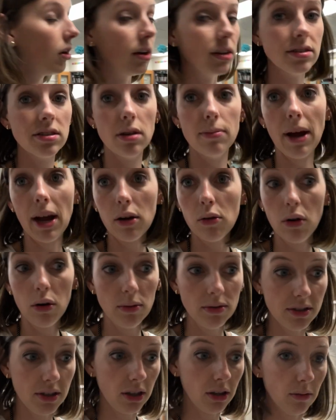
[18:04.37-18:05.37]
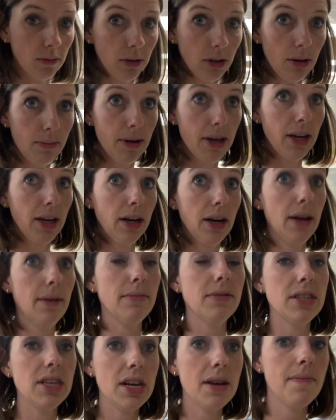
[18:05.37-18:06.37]
because the back wall was looking really big and
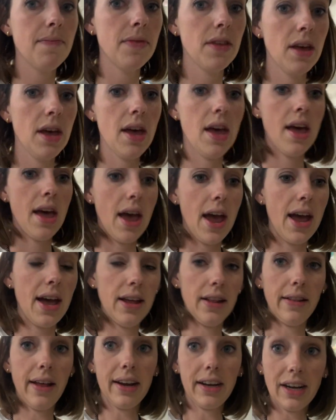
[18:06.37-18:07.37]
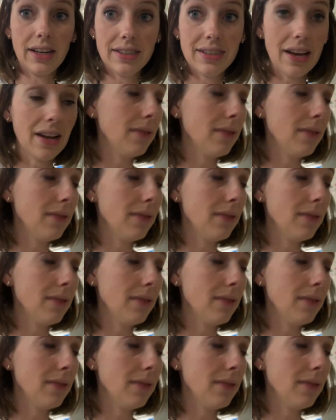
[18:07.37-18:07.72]
empty. And like I said